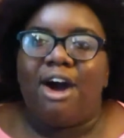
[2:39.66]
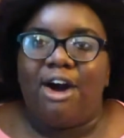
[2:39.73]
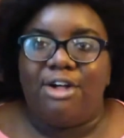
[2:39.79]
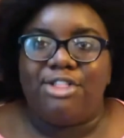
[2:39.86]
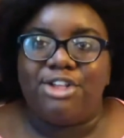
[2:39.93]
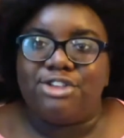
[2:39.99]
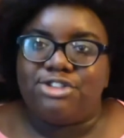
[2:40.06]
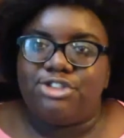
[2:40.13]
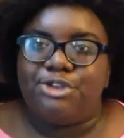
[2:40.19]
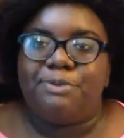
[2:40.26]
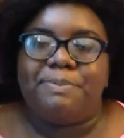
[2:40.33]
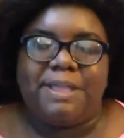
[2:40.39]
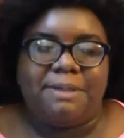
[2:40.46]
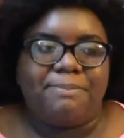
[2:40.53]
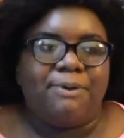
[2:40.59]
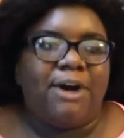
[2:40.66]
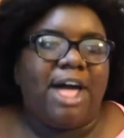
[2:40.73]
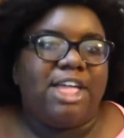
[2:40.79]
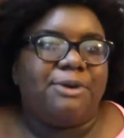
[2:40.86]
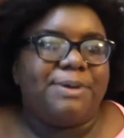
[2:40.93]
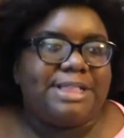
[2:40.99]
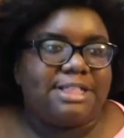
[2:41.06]
All those new people,
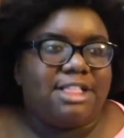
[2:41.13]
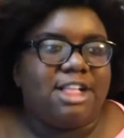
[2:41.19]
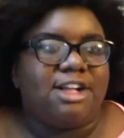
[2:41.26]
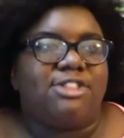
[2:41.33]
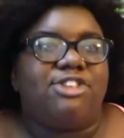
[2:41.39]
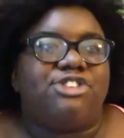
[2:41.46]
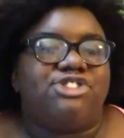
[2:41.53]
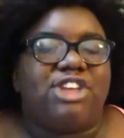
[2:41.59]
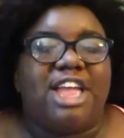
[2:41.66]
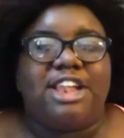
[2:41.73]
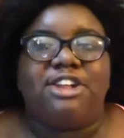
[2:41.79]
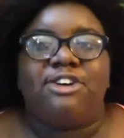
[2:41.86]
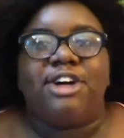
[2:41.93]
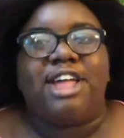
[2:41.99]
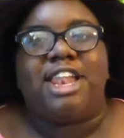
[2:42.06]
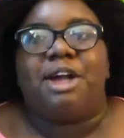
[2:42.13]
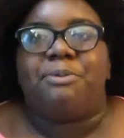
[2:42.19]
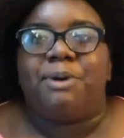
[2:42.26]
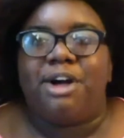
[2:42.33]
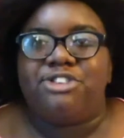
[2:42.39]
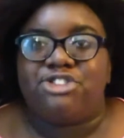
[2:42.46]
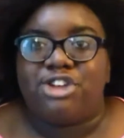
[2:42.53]
I always click on their channel and I
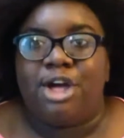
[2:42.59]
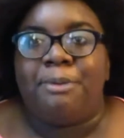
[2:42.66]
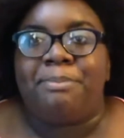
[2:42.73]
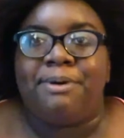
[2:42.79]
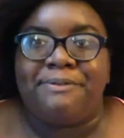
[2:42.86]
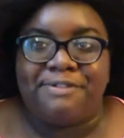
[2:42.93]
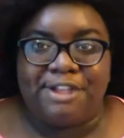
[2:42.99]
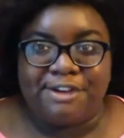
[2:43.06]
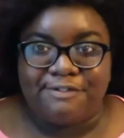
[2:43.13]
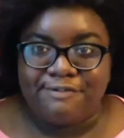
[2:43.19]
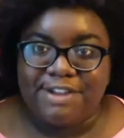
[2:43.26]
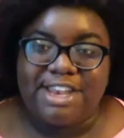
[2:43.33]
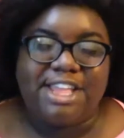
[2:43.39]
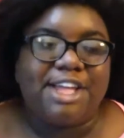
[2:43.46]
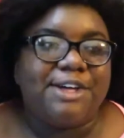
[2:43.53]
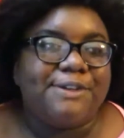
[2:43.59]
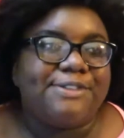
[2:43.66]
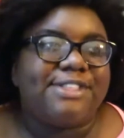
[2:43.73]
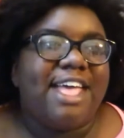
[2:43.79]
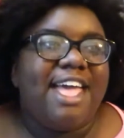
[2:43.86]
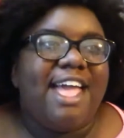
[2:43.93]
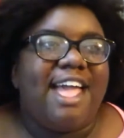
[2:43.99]
watch a couple of their
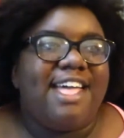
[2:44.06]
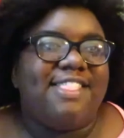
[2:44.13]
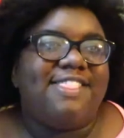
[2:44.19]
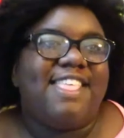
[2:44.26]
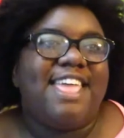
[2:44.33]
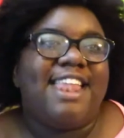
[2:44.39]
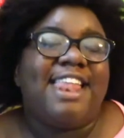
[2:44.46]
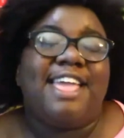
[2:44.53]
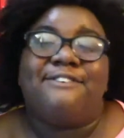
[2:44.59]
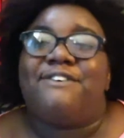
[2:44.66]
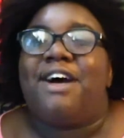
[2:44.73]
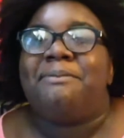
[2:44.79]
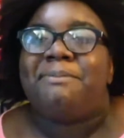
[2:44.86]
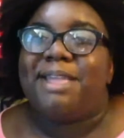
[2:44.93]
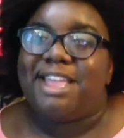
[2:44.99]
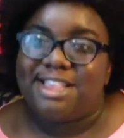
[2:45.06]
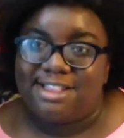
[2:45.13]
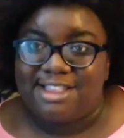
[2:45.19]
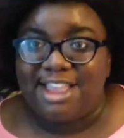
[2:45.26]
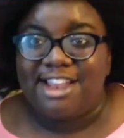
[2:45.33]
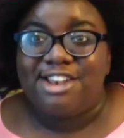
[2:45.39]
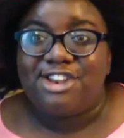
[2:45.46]
videos, and then if I'm
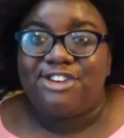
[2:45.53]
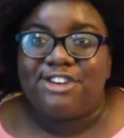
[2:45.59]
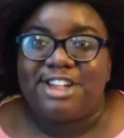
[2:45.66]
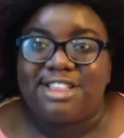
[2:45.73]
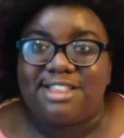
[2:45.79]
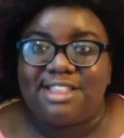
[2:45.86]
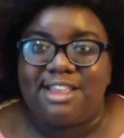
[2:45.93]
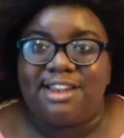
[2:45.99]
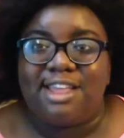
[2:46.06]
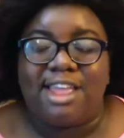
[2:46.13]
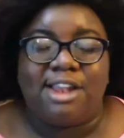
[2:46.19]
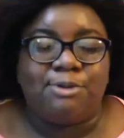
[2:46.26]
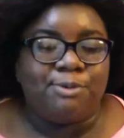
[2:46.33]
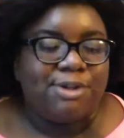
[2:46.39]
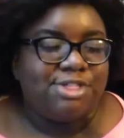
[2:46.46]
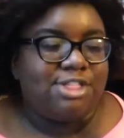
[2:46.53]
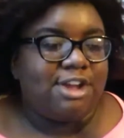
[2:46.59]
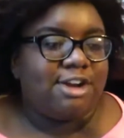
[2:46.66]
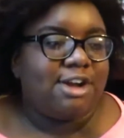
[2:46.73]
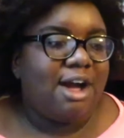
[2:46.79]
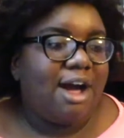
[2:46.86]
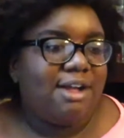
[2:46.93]
interested in what
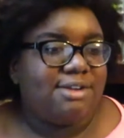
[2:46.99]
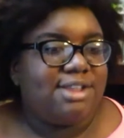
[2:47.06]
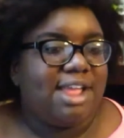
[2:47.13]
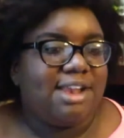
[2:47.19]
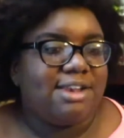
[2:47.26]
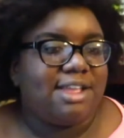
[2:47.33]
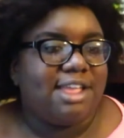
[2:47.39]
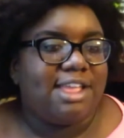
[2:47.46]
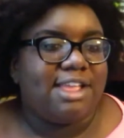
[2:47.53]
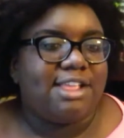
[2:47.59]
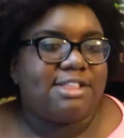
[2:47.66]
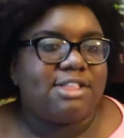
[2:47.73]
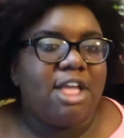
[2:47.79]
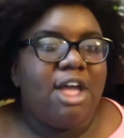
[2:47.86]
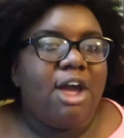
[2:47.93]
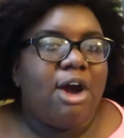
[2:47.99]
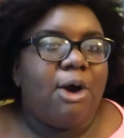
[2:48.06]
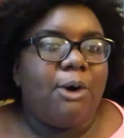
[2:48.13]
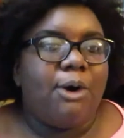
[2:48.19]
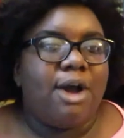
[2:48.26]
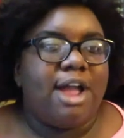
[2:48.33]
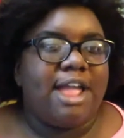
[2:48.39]
their content is,
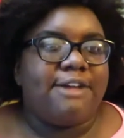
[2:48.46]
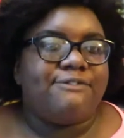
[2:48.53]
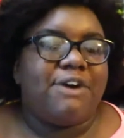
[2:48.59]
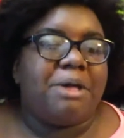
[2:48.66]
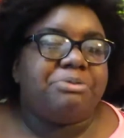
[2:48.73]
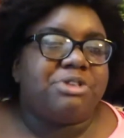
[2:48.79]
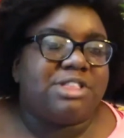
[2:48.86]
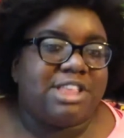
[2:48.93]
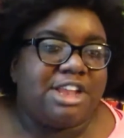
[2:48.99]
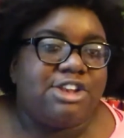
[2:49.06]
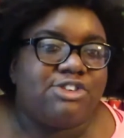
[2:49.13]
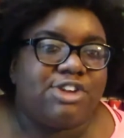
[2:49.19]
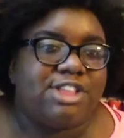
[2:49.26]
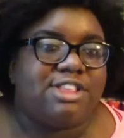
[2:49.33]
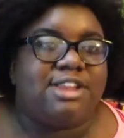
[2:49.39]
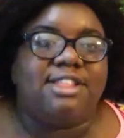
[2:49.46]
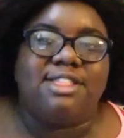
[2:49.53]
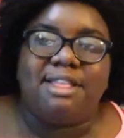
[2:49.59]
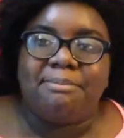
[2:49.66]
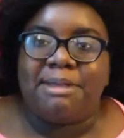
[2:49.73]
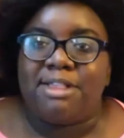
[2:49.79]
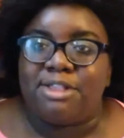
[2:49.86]
or if I'm just interested in
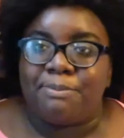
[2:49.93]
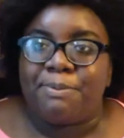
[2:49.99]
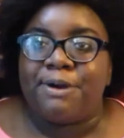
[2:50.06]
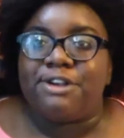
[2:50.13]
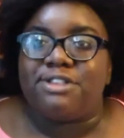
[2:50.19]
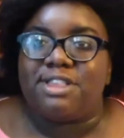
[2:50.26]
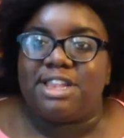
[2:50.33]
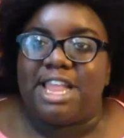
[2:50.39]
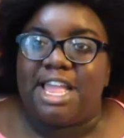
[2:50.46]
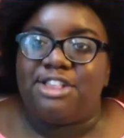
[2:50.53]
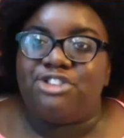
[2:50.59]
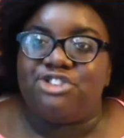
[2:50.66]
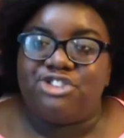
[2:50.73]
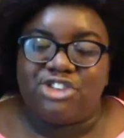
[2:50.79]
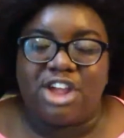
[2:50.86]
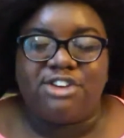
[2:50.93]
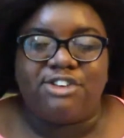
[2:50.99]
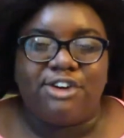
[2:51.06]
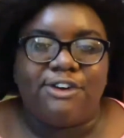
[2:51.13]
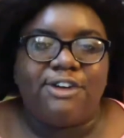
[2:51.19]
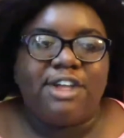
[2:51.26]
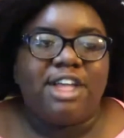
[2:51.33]
them as a person in
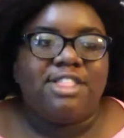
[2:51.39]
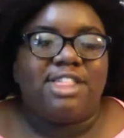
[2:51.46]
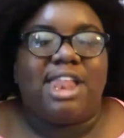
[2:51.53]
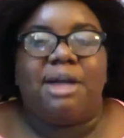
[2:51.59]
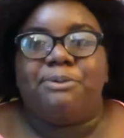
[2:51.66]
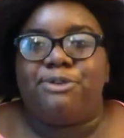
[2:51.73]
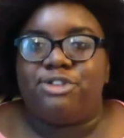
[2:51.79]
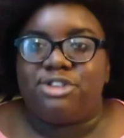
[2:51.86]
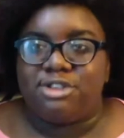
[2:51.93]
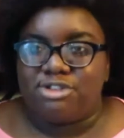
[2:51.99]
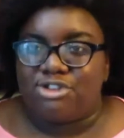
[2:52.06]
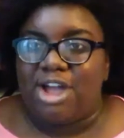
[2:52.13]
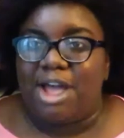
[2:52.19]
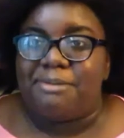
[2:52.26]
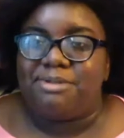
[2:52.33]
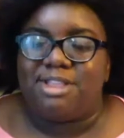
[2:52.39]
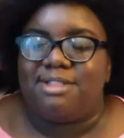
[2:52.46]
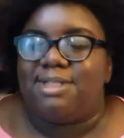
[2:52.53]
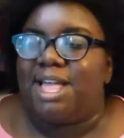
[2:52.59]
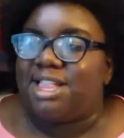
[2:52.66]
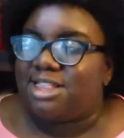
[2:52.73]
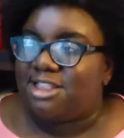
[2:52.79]
general, then I will subscribe to
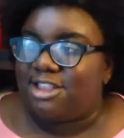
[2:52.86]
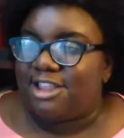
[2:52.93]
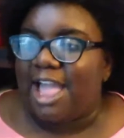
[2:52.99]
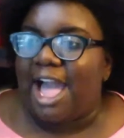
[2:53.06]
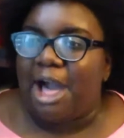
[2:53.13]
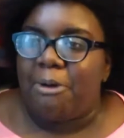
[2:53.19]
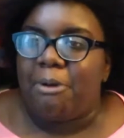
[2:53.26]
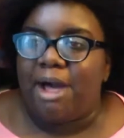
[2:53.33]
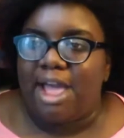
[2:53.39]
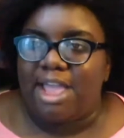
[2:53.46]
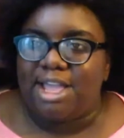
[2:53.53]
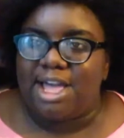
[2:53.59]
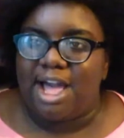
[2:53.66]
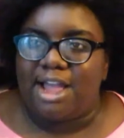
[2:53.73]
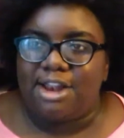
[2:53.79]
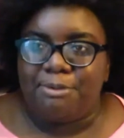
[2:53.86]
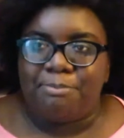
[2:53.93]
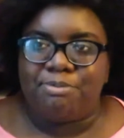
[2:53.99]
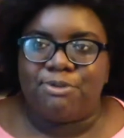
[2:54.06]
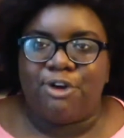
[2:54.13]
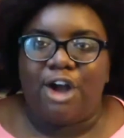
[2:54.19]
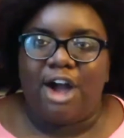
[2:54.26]
them. That's how I kind of
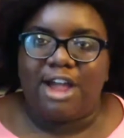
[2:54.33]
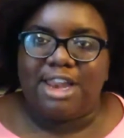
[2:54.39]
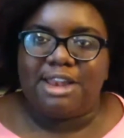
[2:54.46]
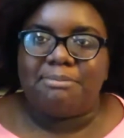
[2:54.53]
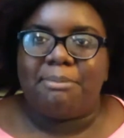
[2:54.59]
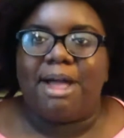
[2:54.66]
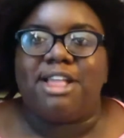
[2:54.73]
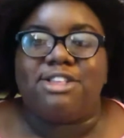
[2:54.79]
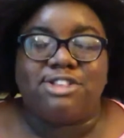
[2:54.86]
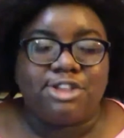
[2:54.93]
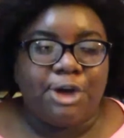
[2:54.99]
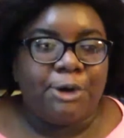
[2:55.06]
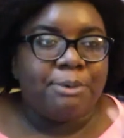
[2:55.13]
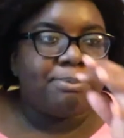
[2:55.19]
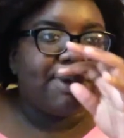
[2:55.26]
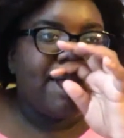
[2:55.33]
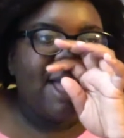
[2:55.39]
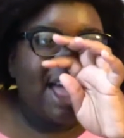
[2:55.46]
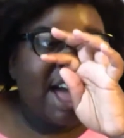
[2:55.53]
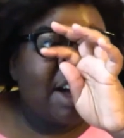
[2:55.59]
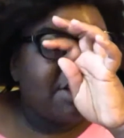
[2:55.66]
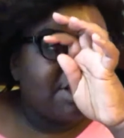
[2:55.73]
broaden my scope
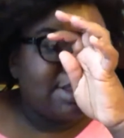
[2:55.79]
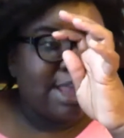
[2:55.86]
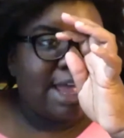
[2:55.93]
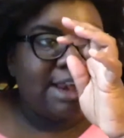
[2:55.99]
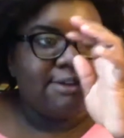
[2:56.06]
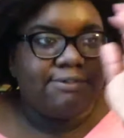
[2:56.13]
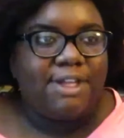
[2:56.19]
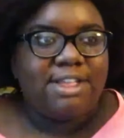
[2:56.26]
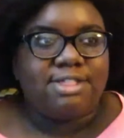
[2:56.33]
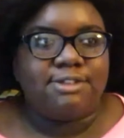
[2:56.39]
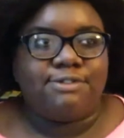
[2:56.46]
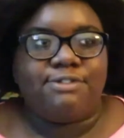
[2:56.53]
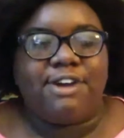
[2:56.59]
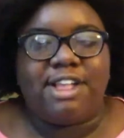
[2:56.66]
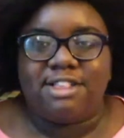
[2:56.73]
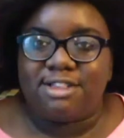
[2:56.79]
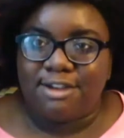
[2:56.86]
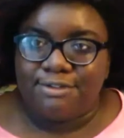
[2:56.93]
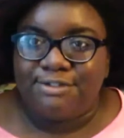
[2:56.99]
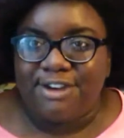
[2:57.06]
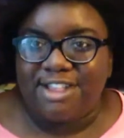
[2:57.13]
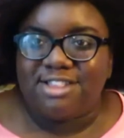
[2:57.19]
outside of like the friends
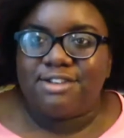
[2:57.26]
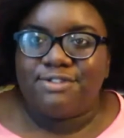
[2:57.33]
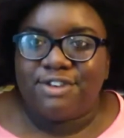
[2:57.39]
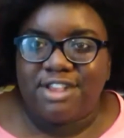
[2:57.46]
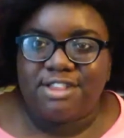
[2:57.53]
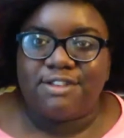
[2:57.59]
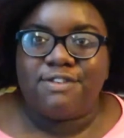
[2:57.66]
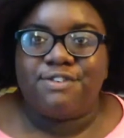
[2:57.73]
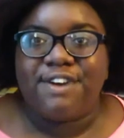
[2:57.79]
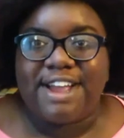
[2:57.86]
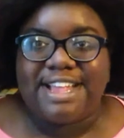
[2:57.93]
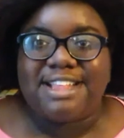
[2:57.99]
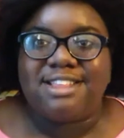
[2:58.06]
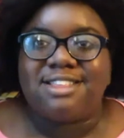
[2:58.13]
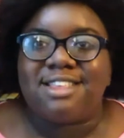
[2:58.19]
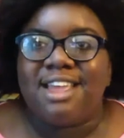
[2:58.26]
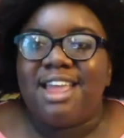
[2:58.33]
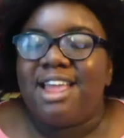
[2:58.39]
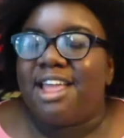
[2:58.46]
of friends of friends of friends.